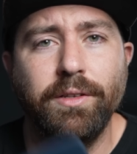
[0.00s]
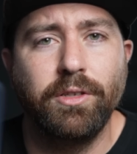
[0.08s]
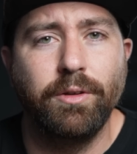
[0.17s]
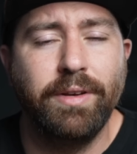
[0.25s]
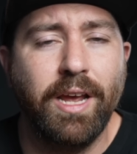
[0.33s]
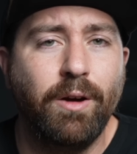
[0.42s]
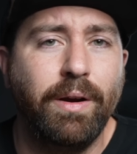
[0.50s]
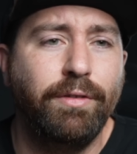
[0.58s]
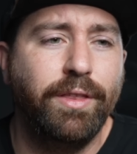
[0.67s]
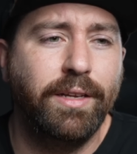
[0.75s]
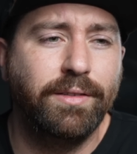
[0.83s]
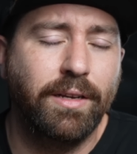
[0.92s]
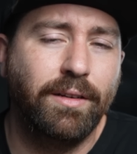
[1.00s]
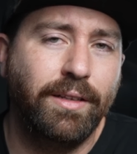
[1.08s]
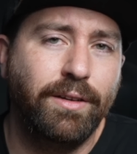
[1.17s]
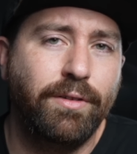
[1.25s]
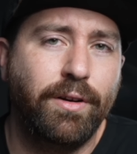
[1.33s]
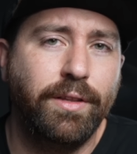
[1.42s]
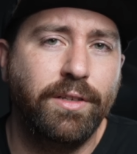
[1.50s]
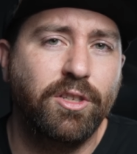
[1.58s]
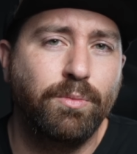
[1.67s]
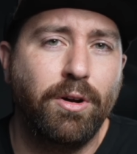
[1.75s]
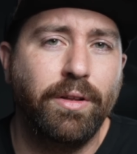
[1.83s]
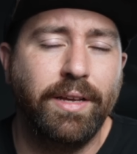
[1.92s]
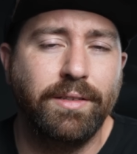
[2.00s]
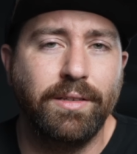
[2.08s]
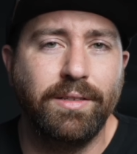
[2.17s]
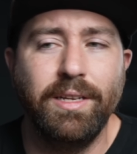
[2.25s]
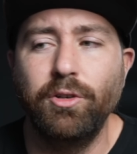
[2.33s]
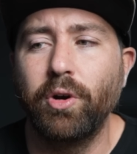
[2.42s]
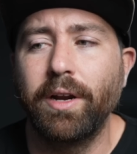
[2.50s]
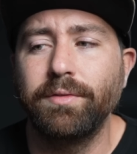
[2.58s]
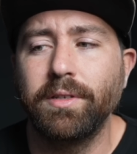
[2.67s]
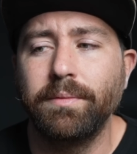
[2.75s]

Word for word: So now everything's gonna live on these small SSD drives.